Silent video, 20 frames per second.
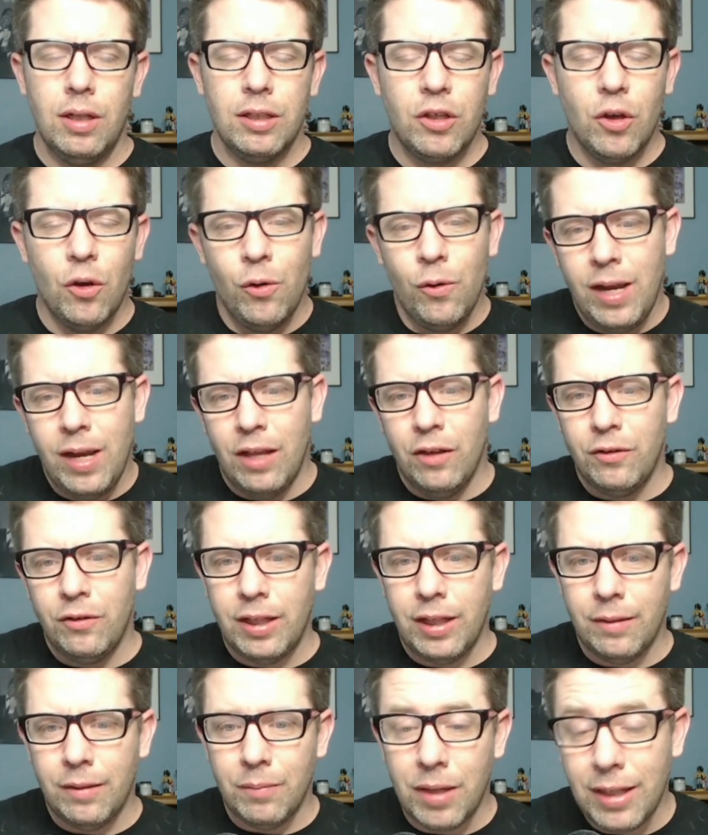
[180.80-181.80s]
Let's go to another
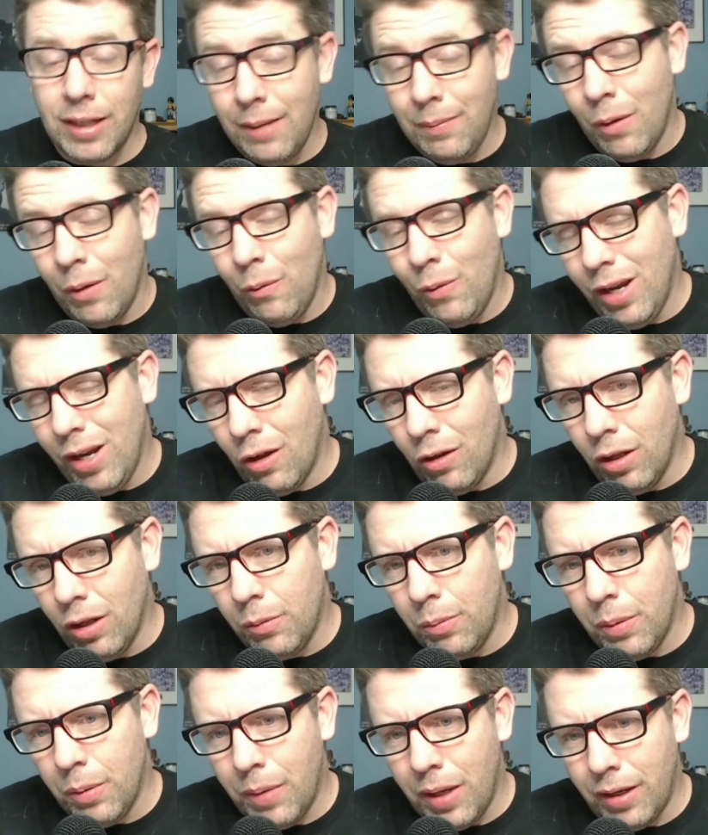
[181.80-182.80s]
team, a team that we know a
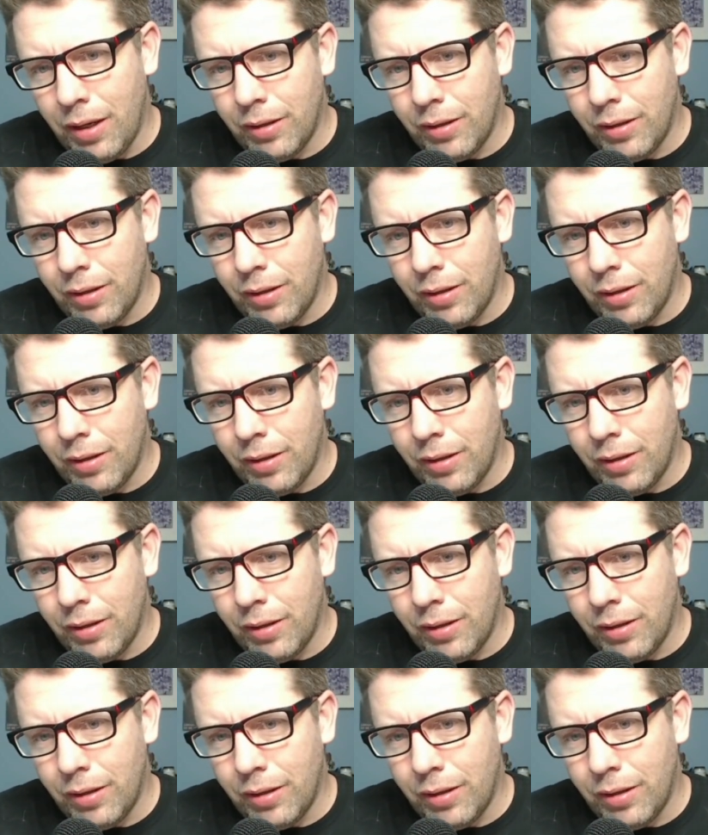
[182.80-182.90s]
little bit